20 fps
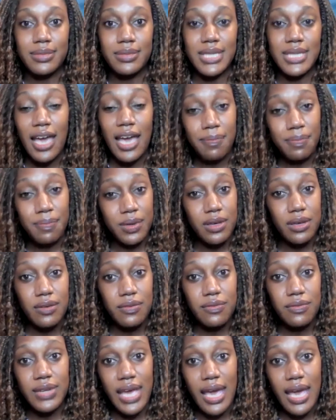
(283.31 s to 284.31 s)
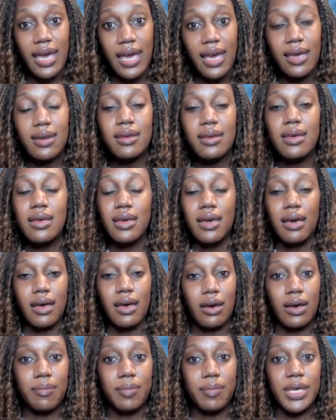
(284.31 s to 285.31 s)
type of dad
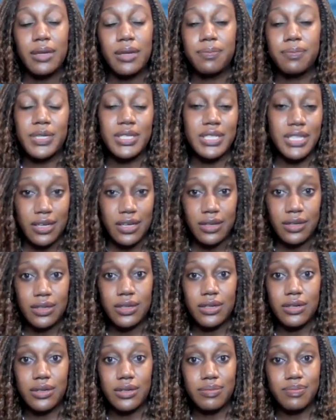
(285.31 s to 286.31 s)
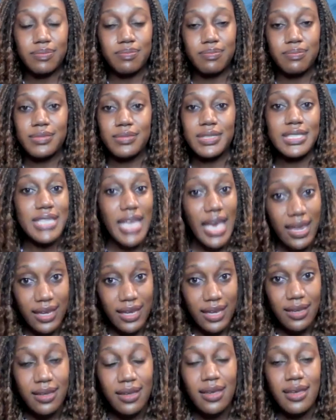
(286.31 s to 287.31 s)
in a particular
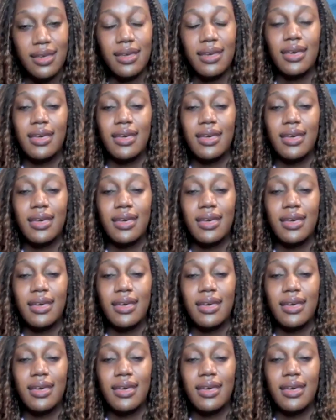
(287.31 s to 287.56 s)
setting.